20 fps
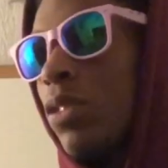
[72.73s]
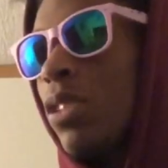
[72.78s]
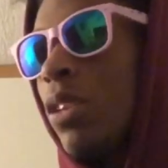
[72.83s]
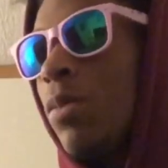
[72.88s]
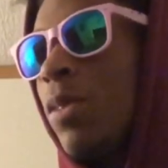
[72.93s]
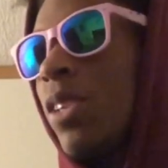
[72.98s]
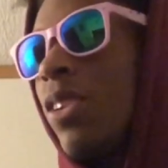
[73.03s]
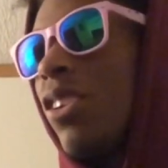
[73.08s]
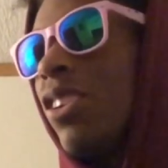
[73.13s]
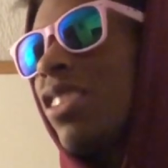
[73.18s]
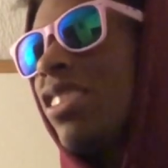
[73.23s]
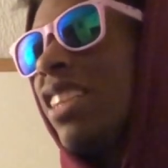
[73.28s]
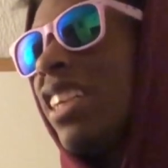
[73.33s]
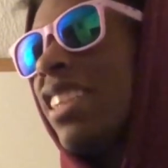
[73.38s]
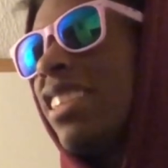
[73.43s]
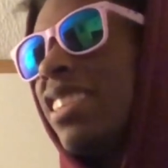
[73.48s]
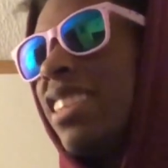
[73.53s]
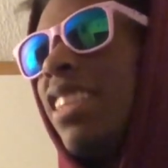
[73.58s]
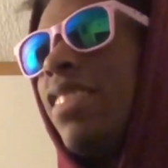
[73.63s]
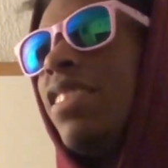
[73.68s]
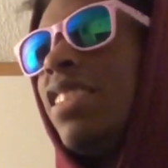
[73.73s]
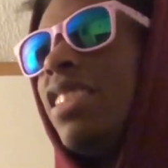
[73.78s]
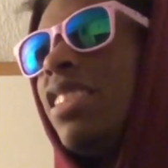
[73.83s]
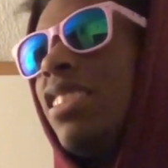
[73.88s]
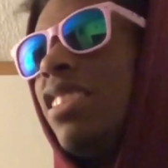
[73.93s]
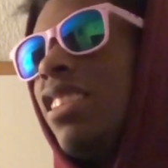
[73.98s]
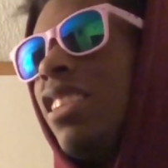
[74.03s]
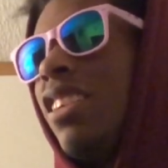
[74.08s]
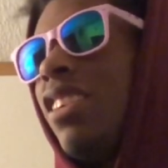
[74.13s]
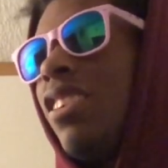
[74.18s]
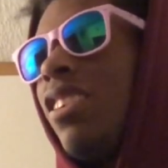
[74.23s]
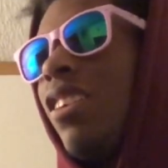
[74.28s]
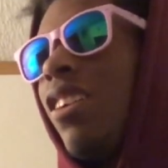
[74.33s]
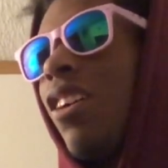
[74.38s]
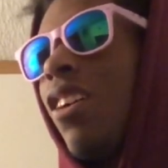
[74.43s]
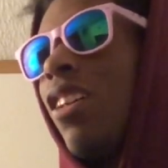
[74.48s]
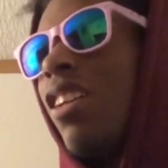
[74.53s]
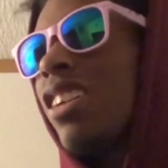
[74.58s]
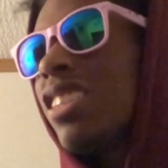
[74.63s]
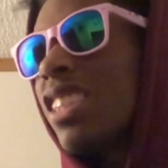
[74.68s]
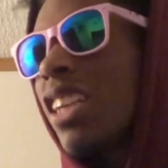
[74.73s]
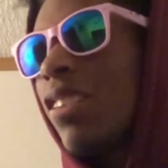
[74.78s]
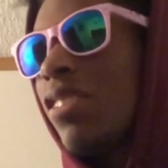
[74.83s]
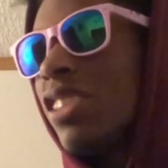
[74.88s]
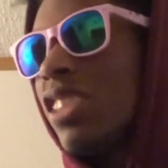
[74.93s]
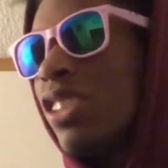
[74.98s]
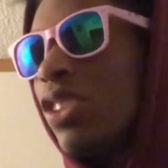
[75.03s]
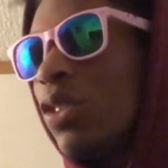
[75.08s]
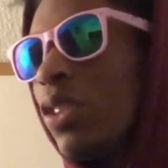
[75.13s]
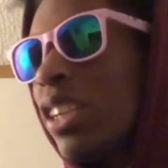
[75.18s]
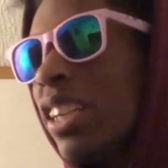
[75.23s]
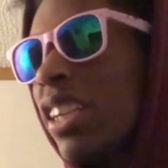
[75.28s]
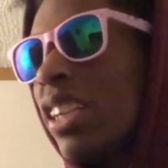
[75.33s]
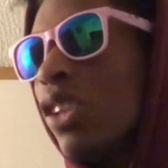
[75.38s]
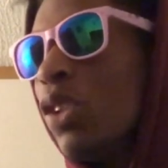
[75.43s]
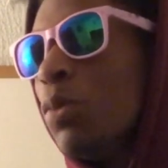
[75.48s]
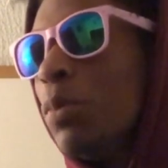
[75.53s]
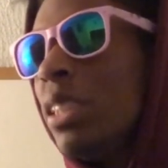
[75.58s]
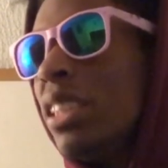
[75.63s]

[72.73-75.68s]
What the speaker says: What's up with all the negativity? Fine. All I said was new year, new